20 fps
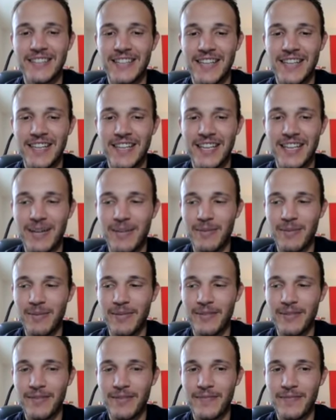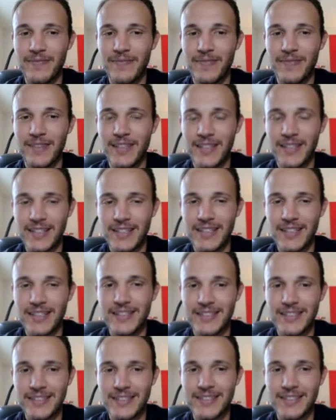
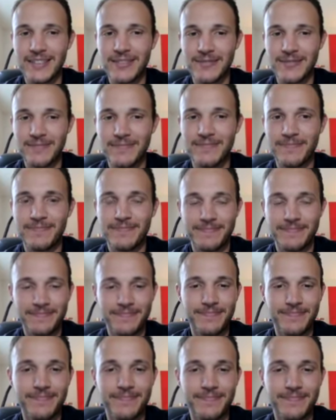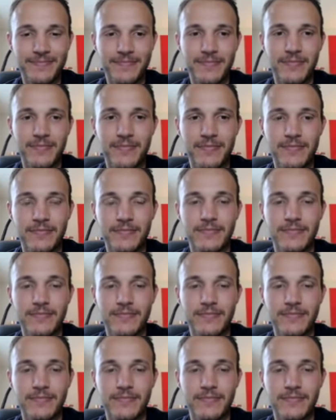This person isn't speaking.